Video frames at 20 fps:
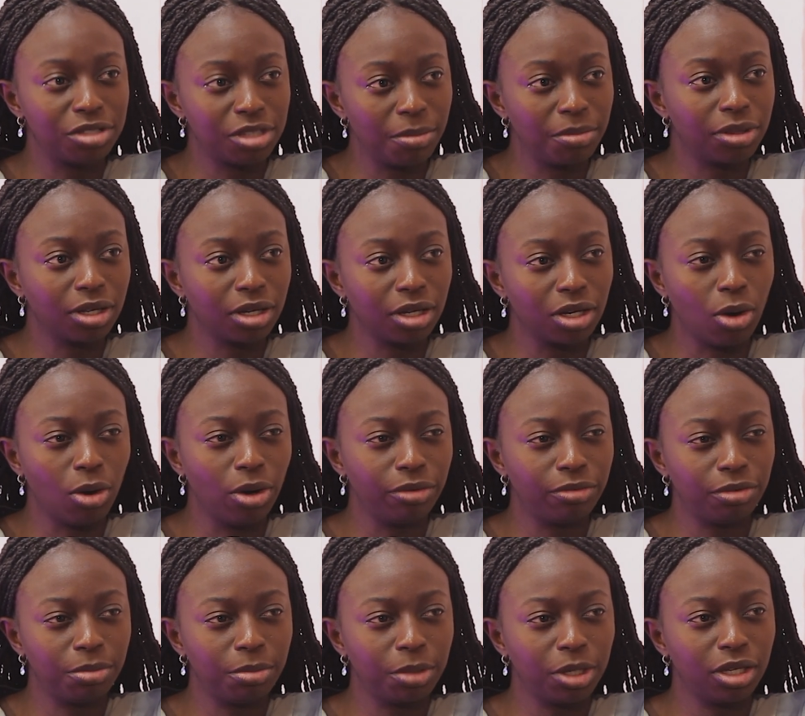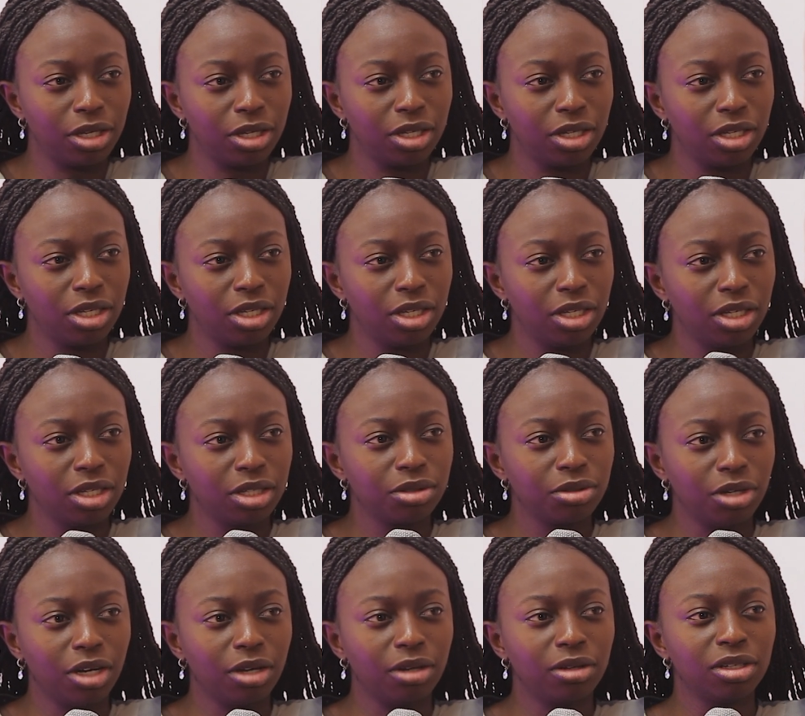something going for me. Yeah. You
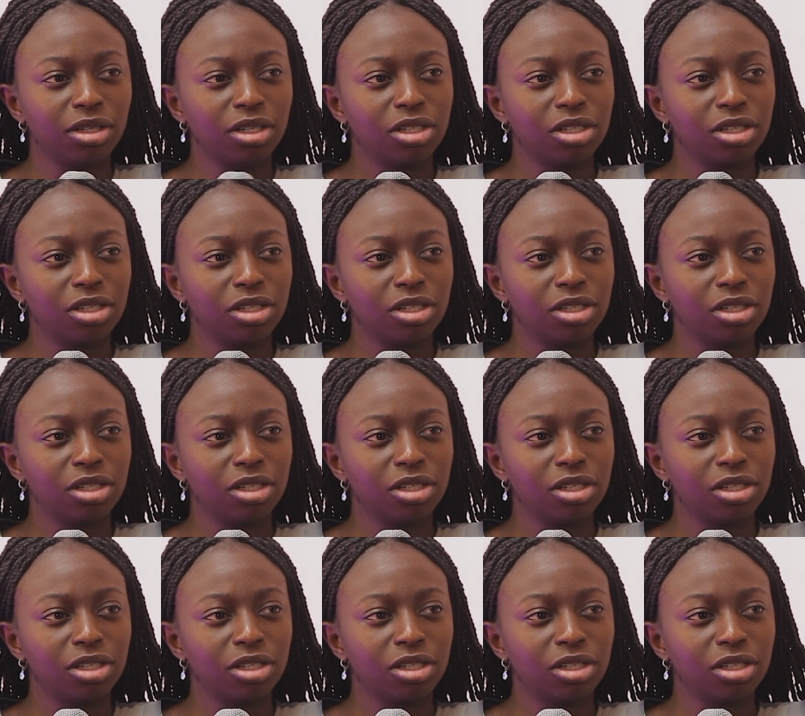know?